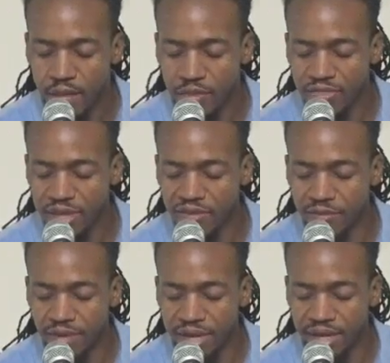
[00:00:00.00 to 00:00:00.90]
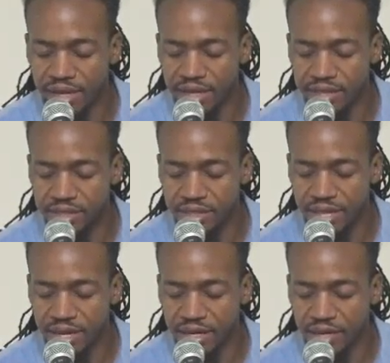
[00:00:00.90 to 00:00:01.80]
We thank you for bringing us to
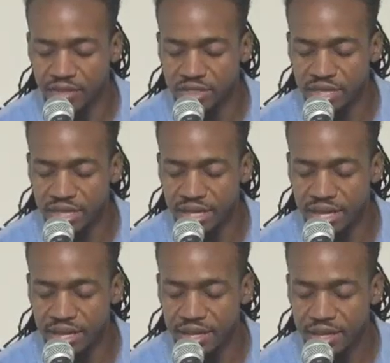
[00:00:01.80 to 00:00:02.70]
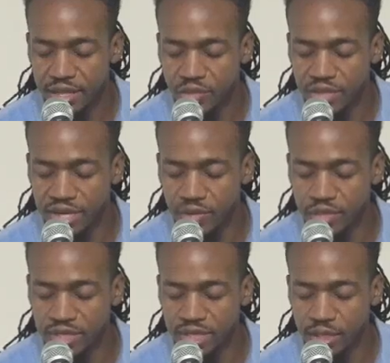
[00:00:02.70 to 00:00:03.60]
yet another Sunday, to a day that
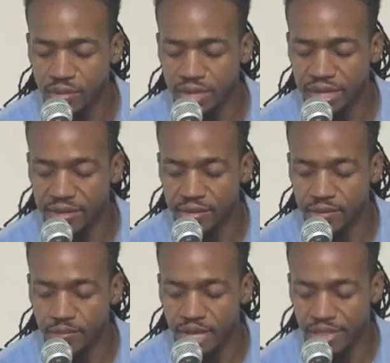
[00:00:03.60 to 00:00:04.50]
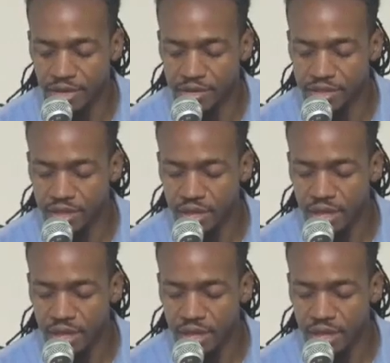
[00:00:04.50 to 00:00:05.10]
we celebrate mothers.